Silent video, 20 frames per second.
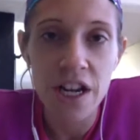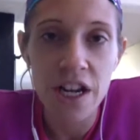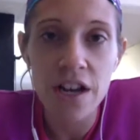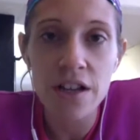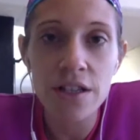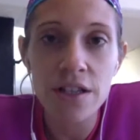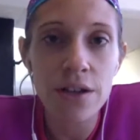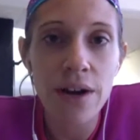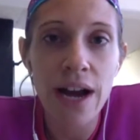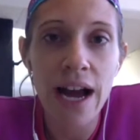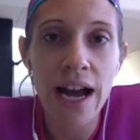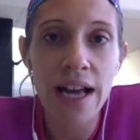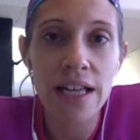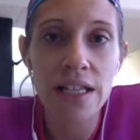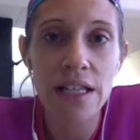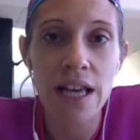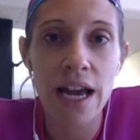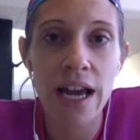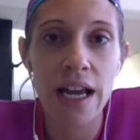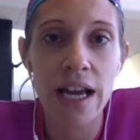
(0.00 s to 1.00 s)
also has
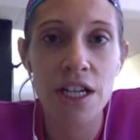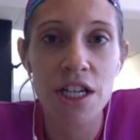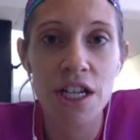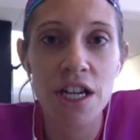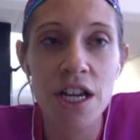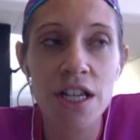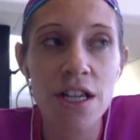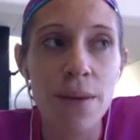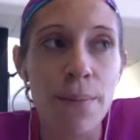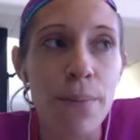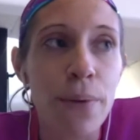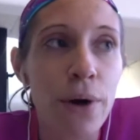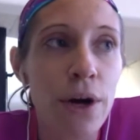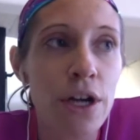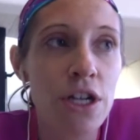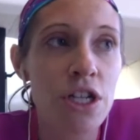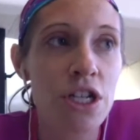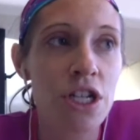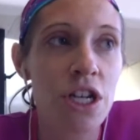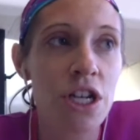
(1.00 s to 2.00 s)
she does a
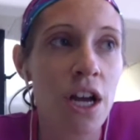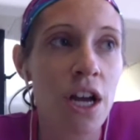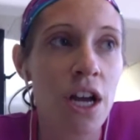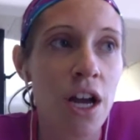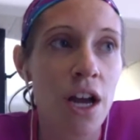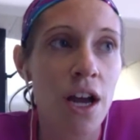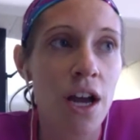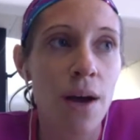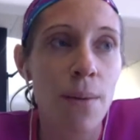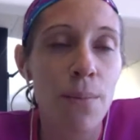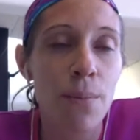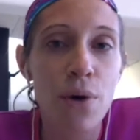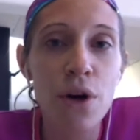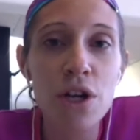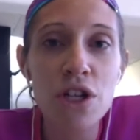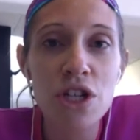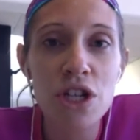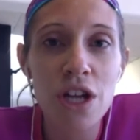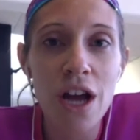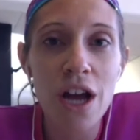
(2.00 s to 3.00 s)

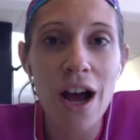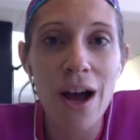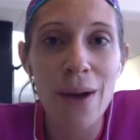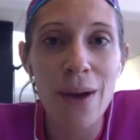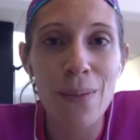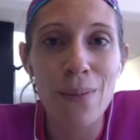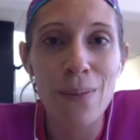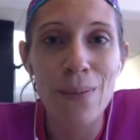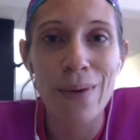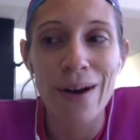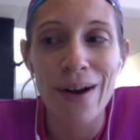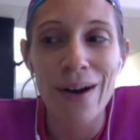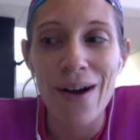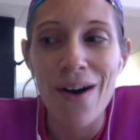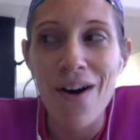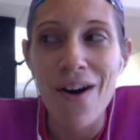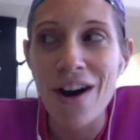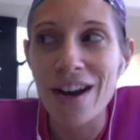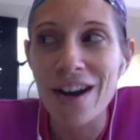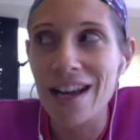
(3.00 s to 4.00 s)
push on
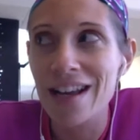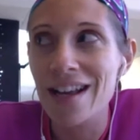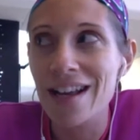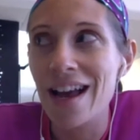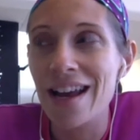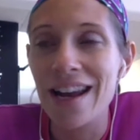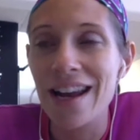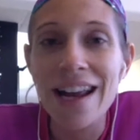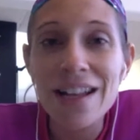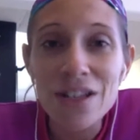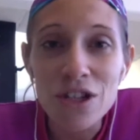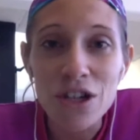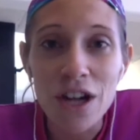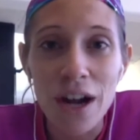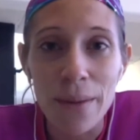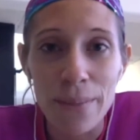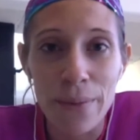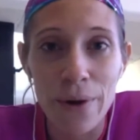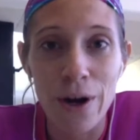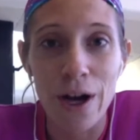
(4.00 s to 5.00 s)
an
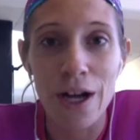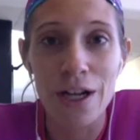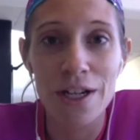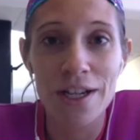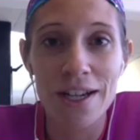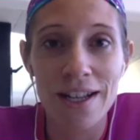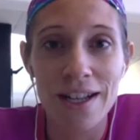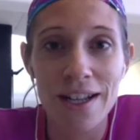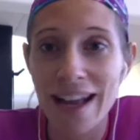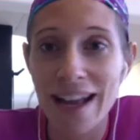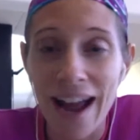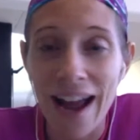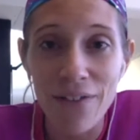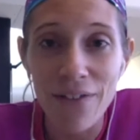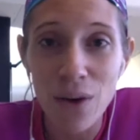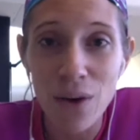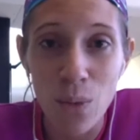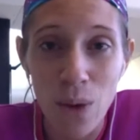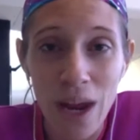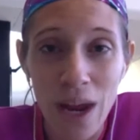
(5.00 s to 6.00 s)
Instagram push like
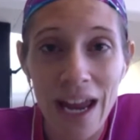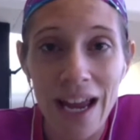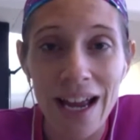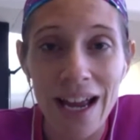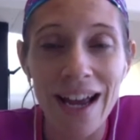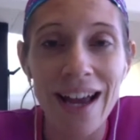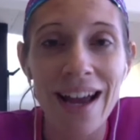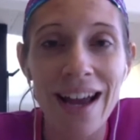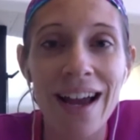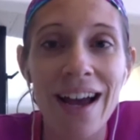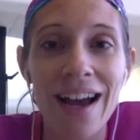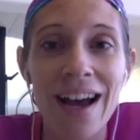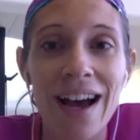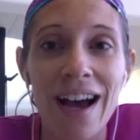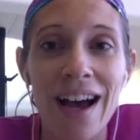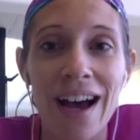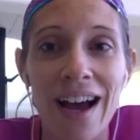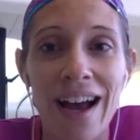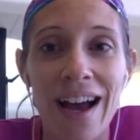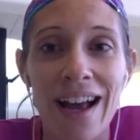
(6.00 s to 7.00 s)
every week.
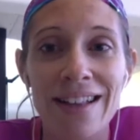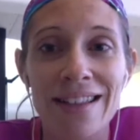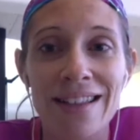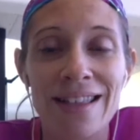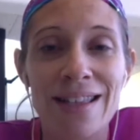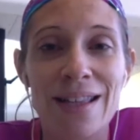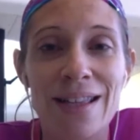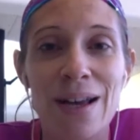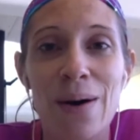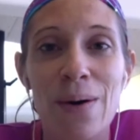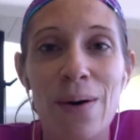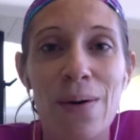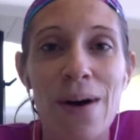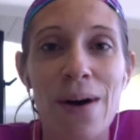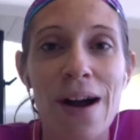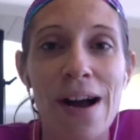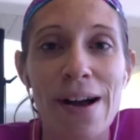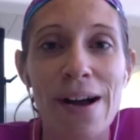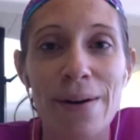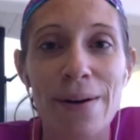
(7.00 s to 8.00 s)
And so
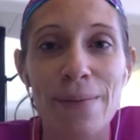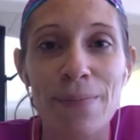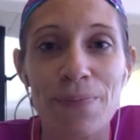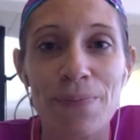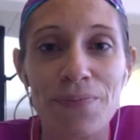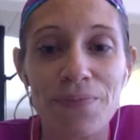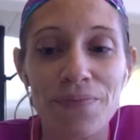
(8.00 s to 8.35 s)
I'm